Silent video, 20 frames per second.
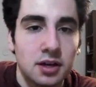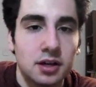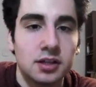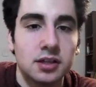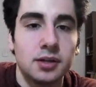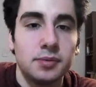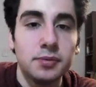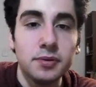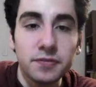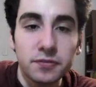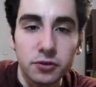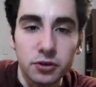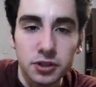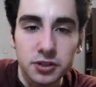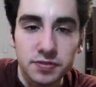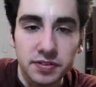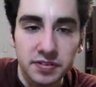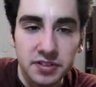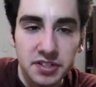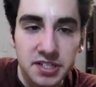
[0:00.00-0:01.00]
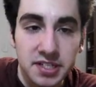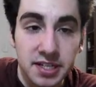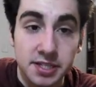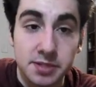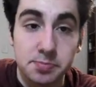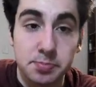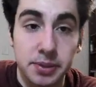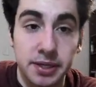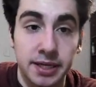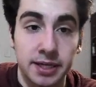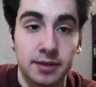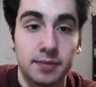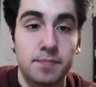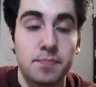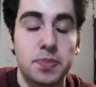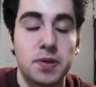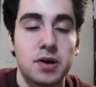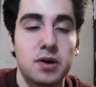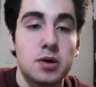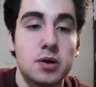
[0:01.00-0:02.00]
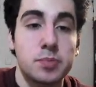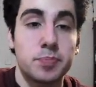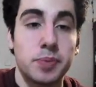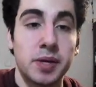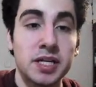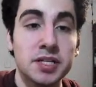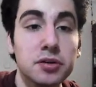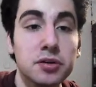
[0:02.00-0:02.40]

Number 456, B. Bees